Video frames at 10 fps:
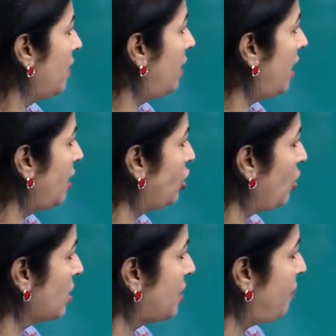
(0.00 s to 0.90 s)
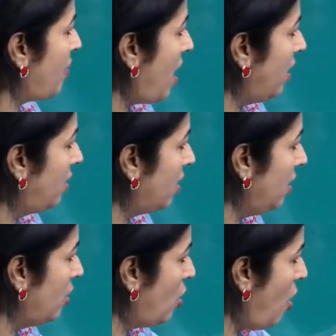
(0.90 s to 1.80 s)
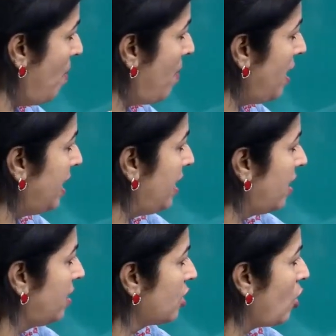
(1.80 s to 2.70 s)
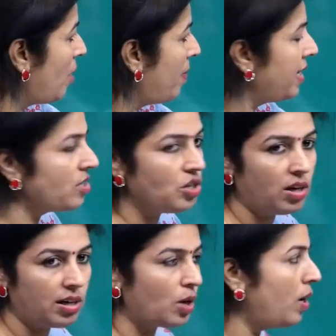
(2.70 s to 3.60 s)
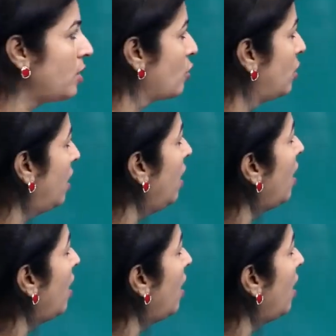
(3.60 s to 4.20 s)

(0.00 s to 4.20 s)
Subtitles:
Then Ashok's father, comma, here this comma is not required. So the